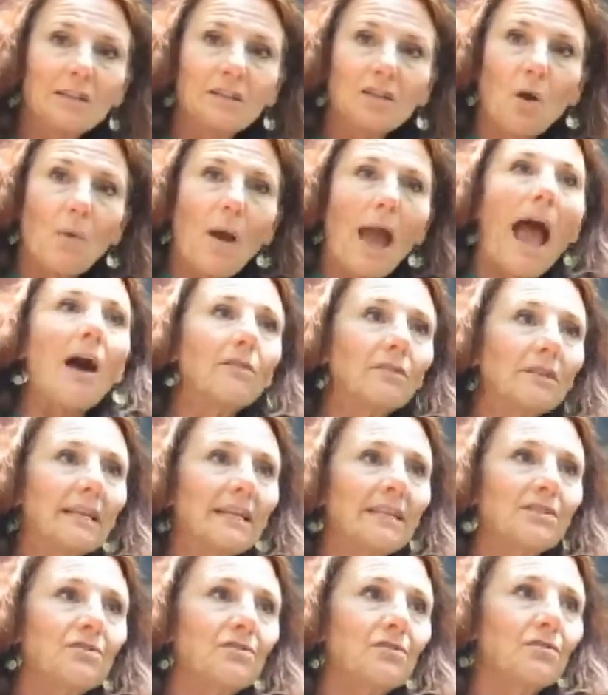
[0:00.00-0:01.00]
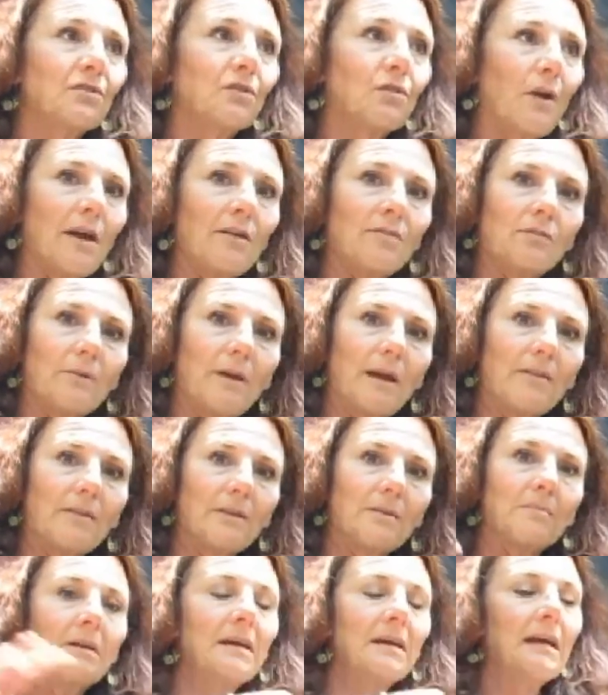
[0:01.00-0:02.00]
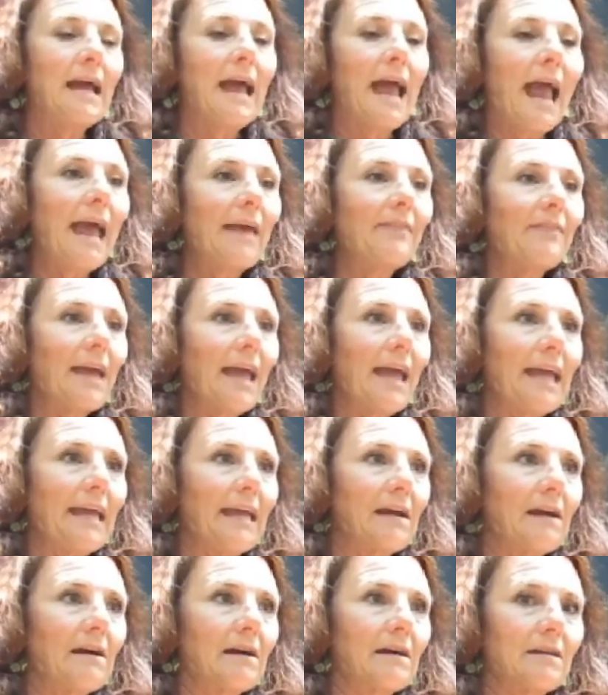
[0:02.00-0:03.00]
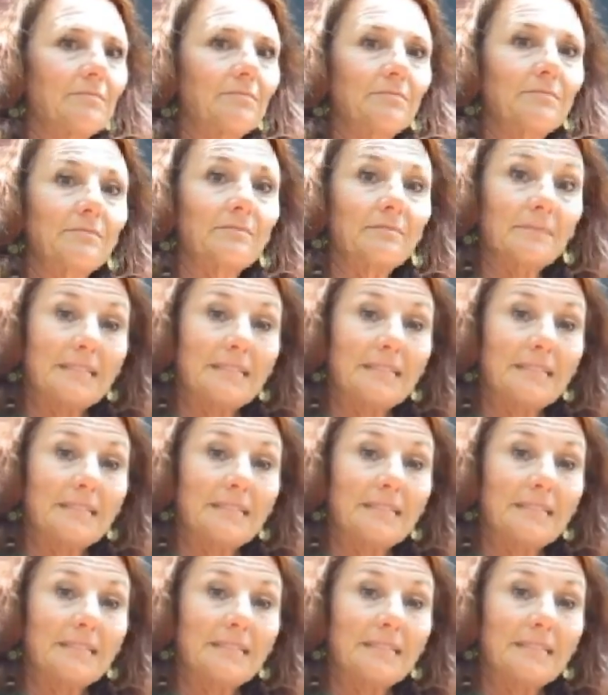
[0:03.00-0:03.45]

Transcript: go out into the ground around them and they um,